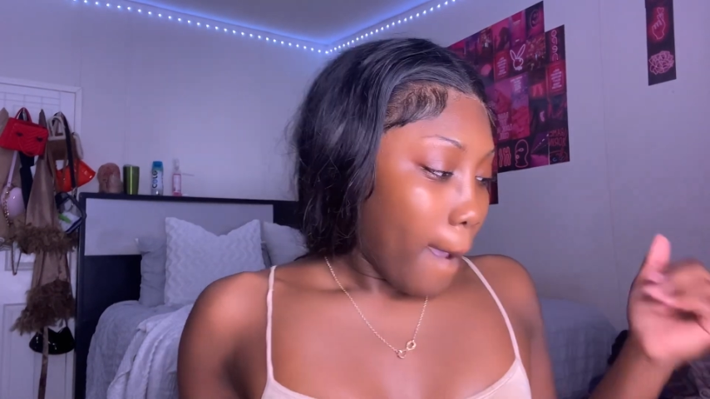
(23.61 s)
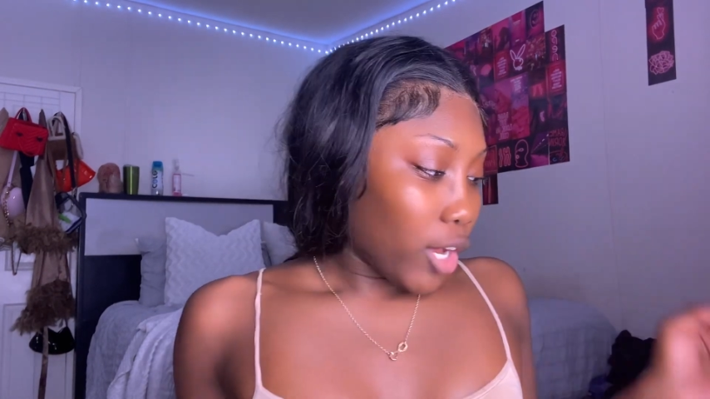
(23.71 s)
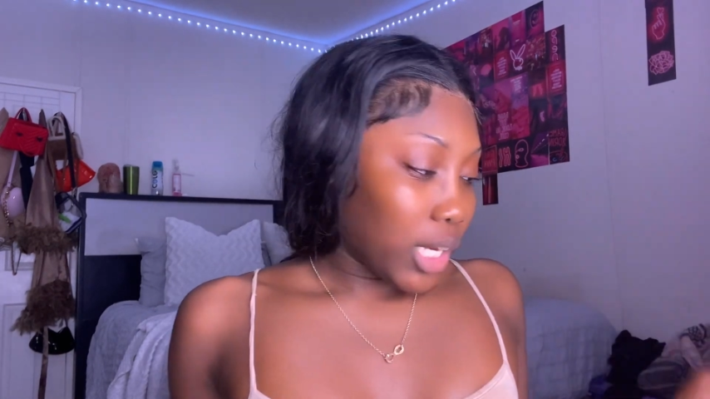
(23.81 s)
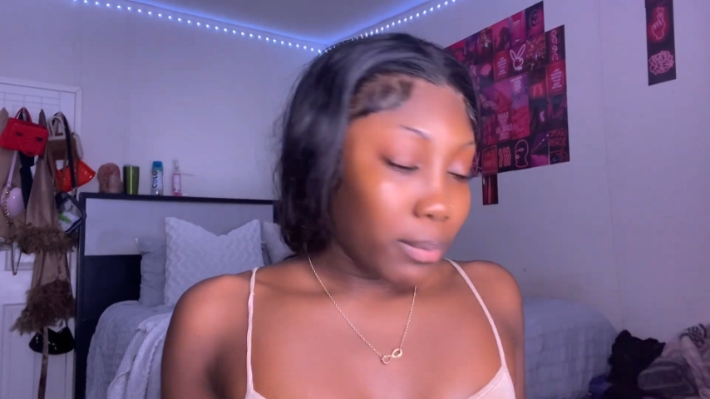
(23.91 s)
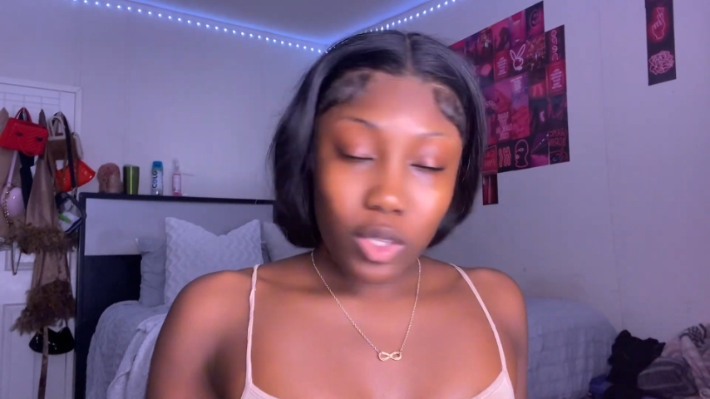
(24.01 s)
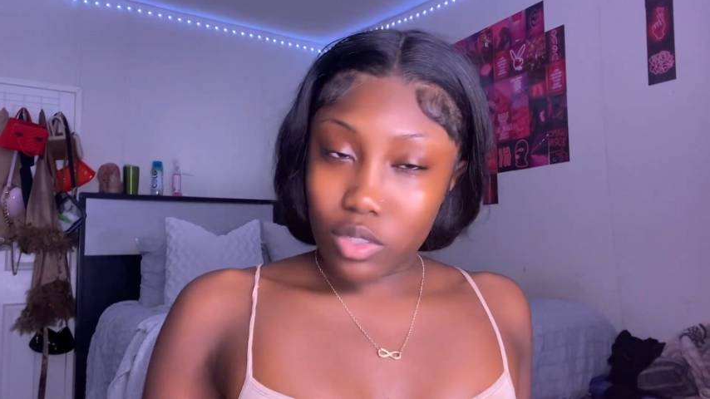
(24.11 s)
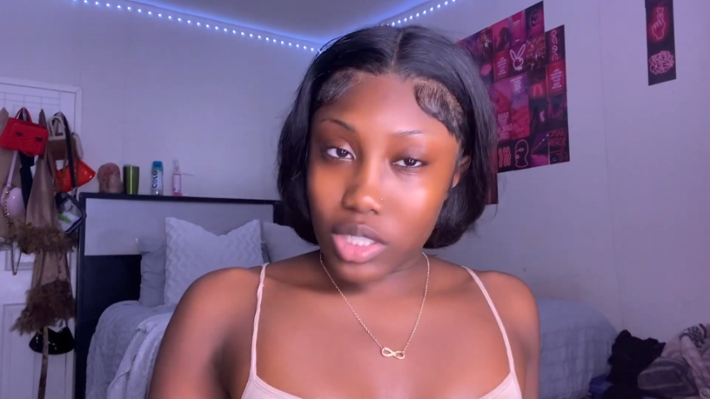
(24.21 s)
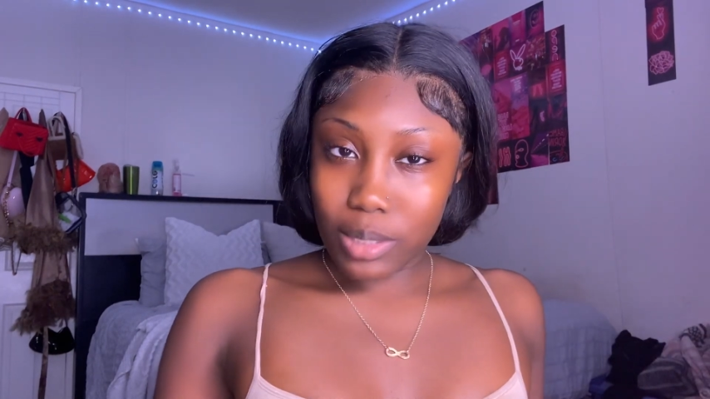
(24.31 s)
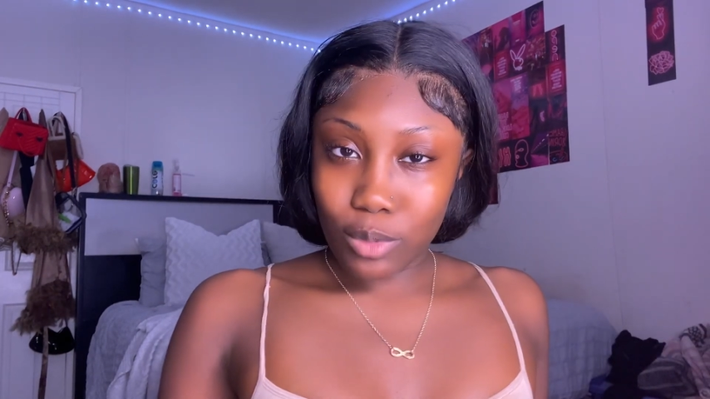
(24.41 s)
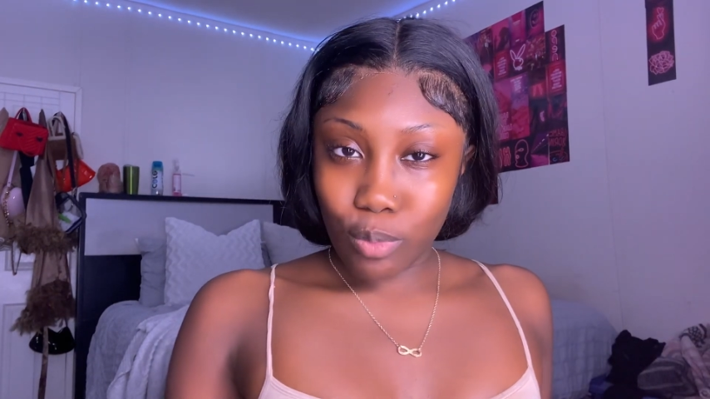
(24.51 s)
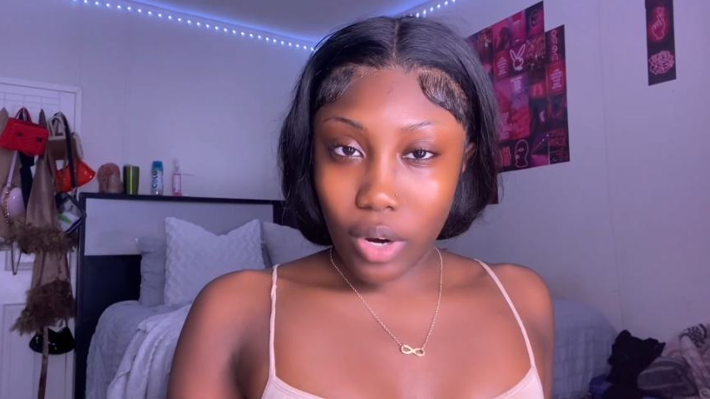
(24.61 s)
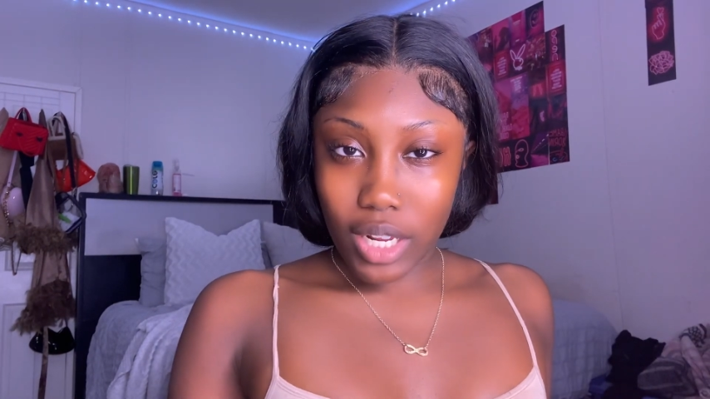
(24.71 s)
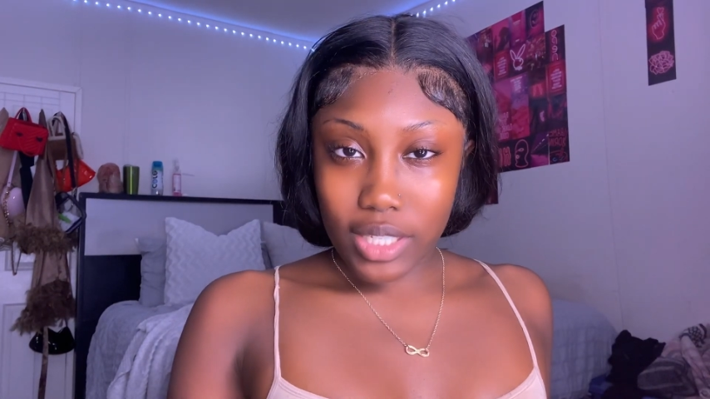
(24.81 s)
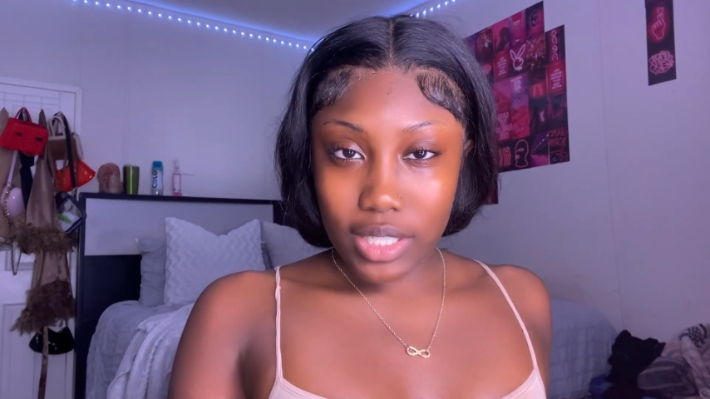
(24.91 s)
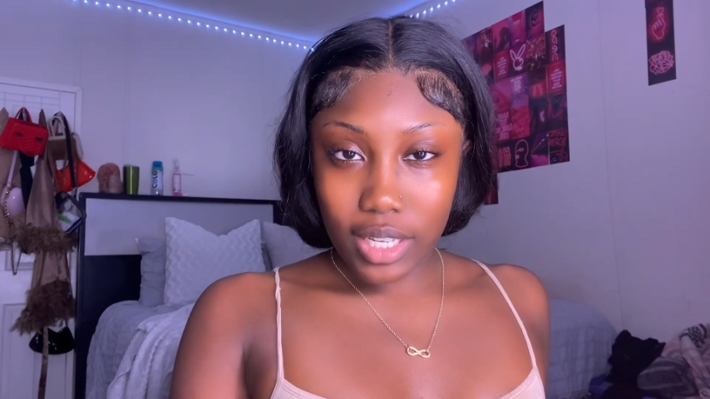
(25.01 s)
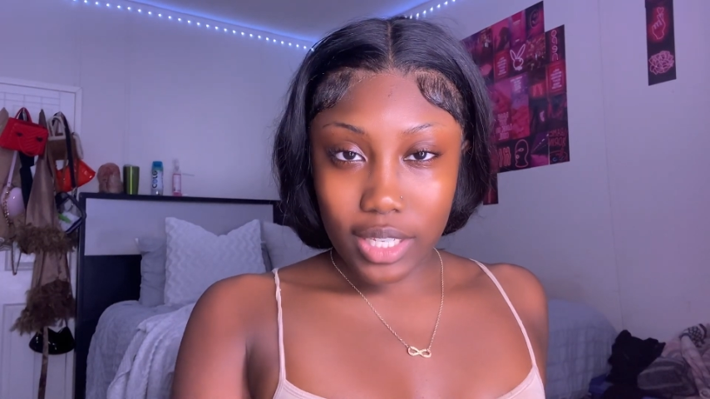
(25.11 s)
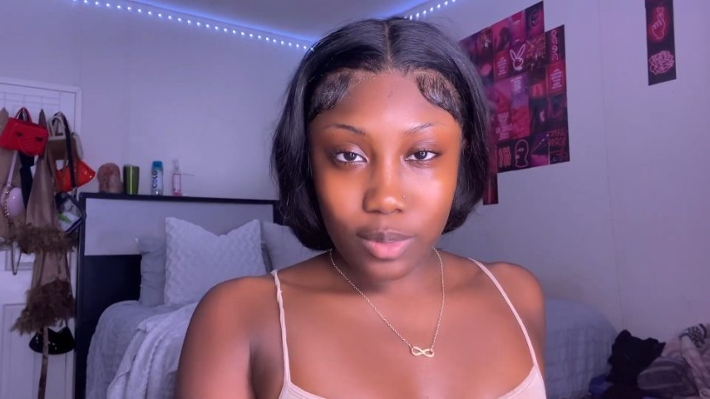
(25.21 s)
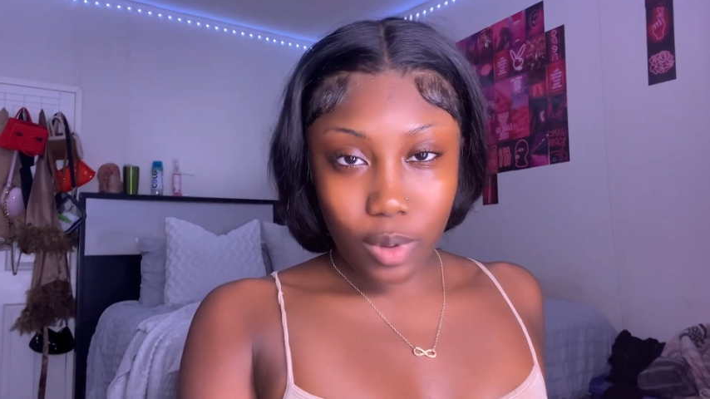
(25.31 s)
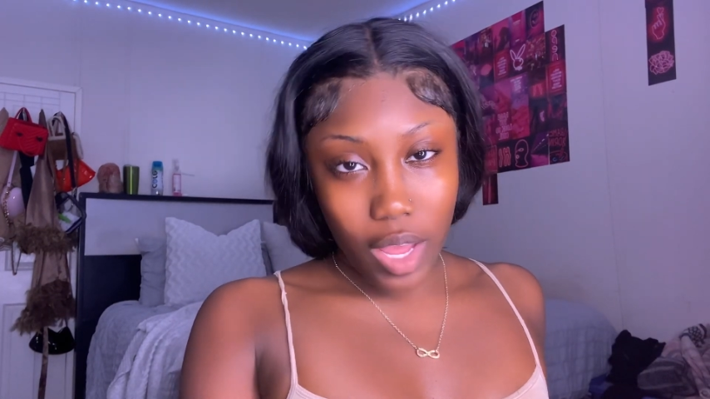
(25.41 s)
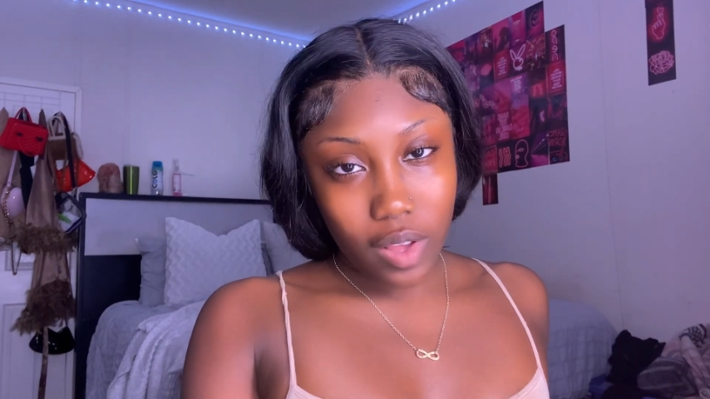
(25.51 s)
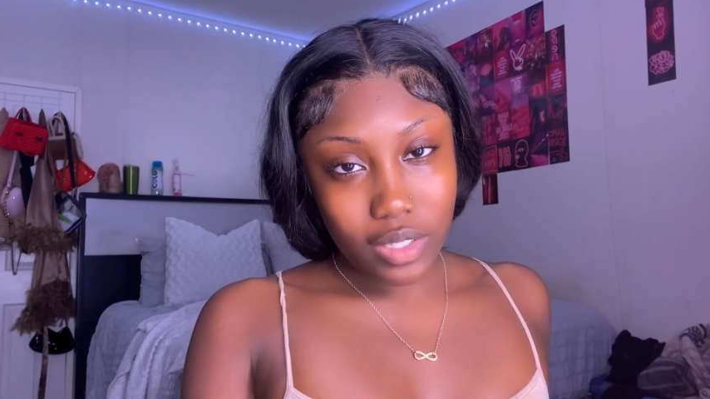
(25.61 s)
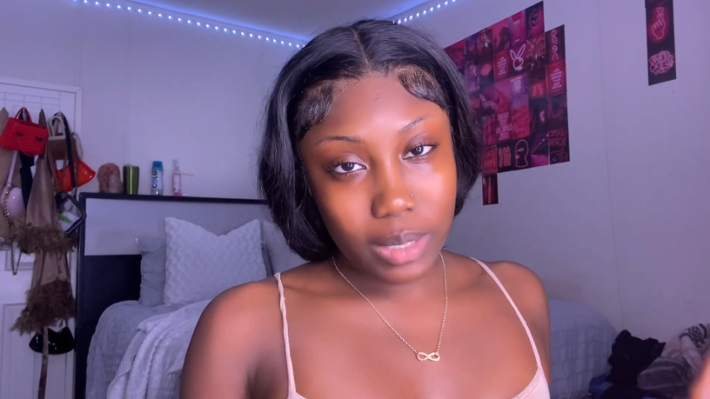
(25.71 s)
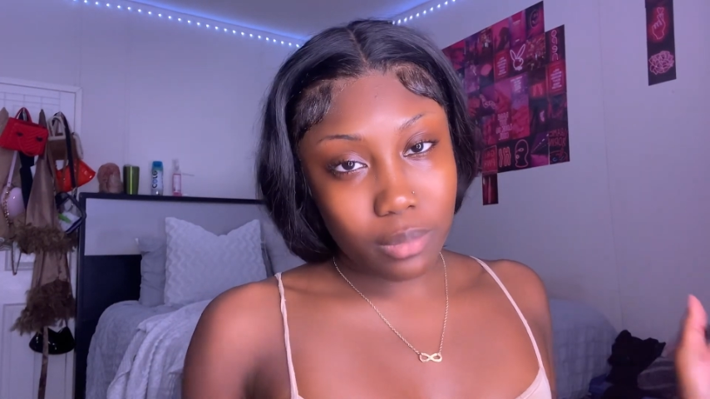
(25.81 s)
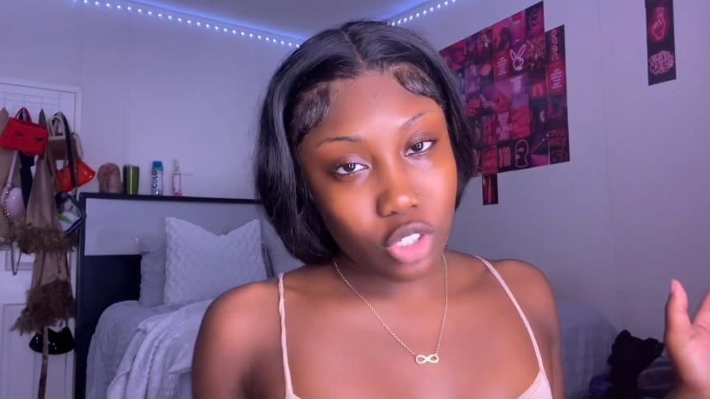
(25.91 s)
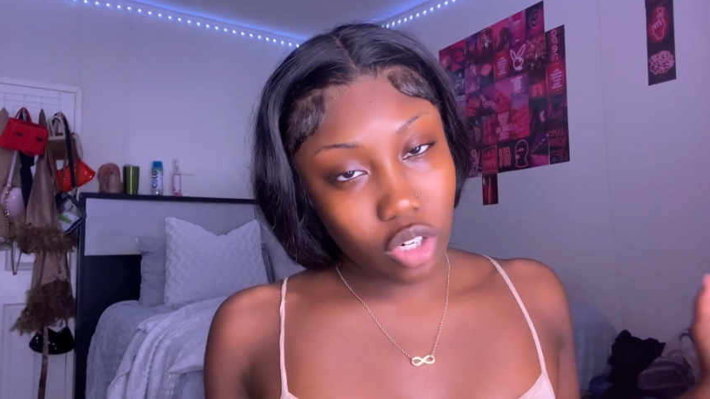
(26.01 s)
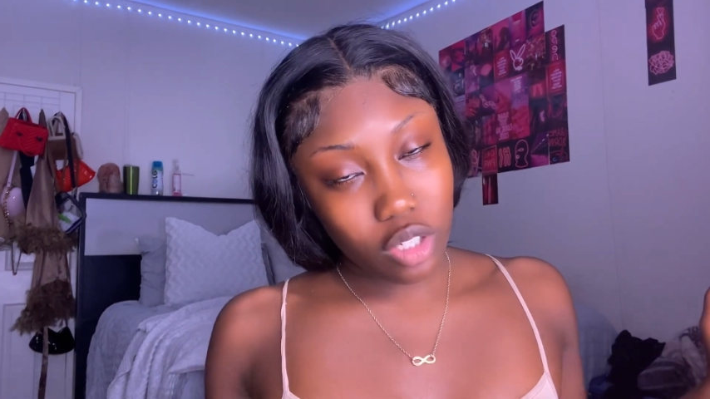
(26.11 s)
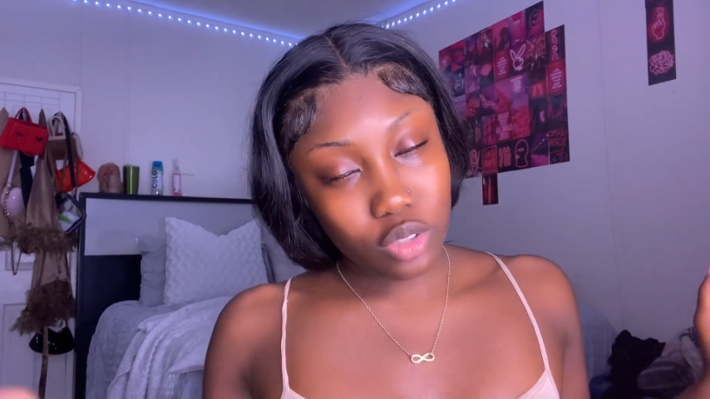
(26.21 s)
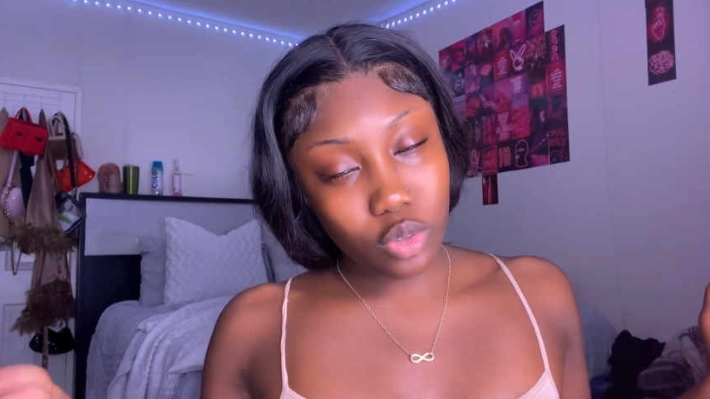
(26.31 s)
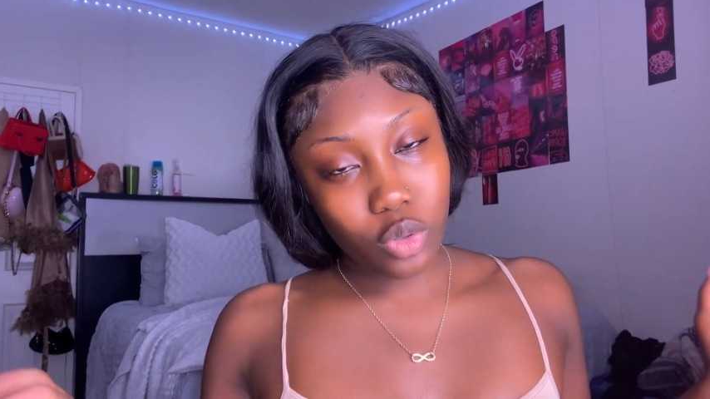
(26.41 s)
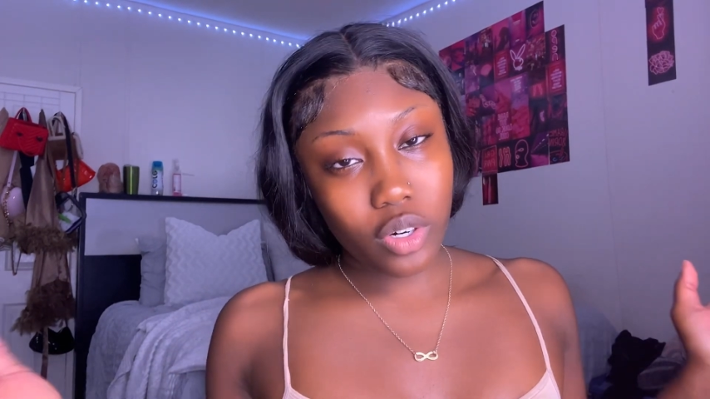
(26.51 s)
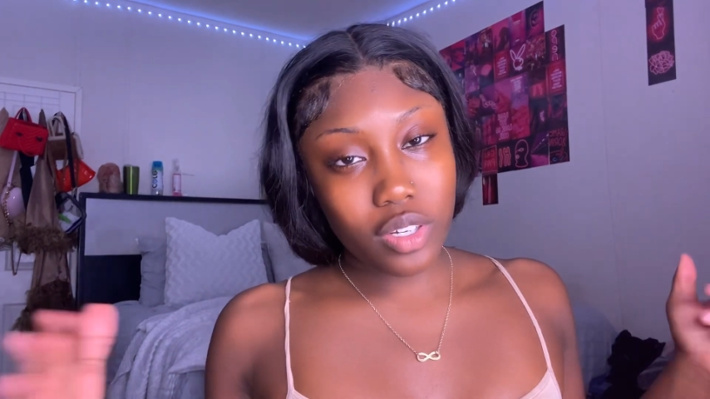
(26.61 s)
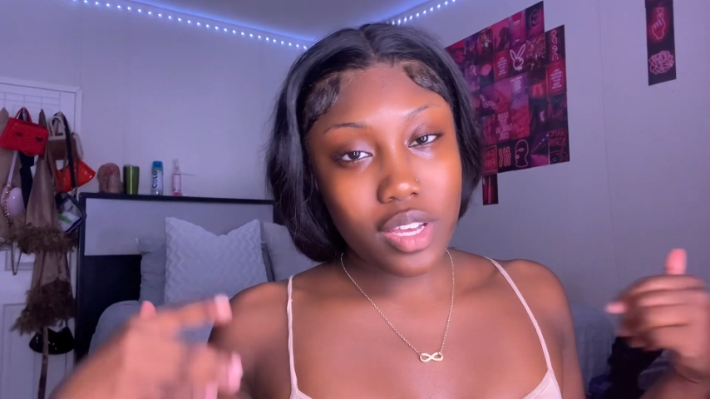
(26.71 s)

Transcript: I'm gonna be using some new products today as well. Some are drugstore,